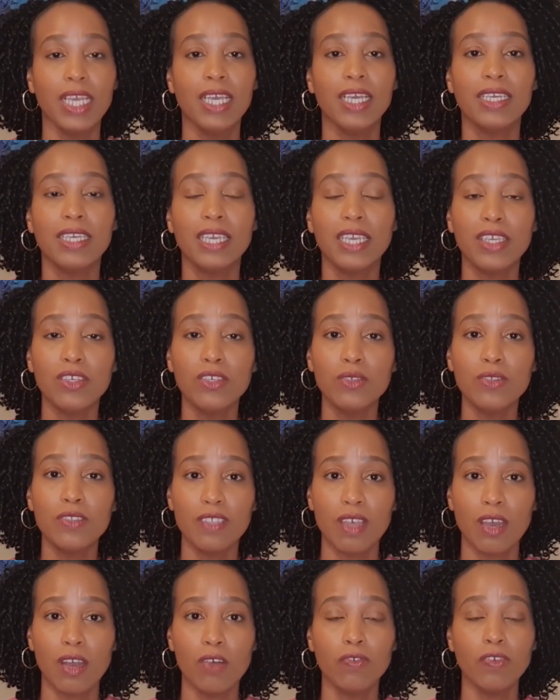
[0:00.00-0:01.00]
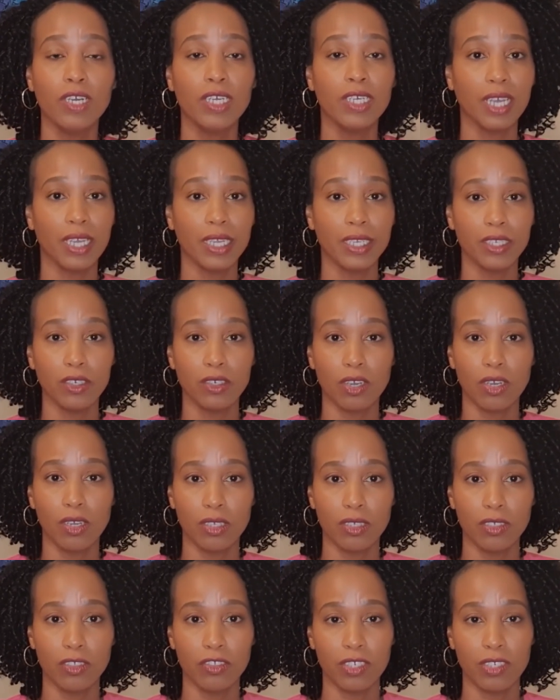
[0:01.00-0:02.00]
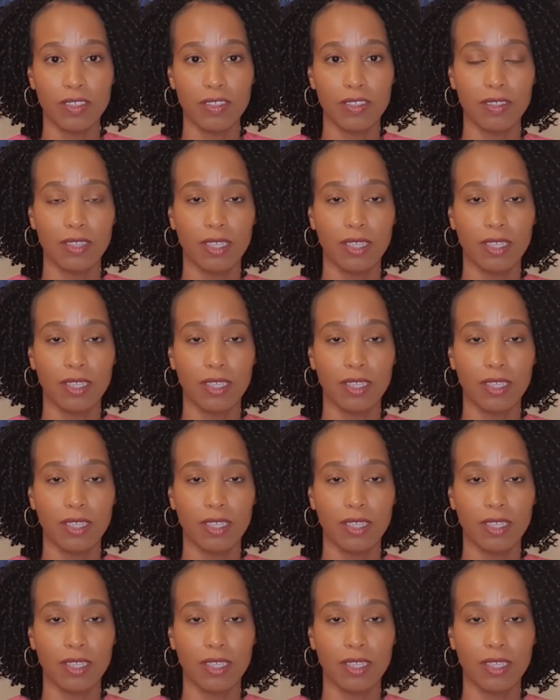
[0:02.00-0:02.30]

Get yourself a gynecologist.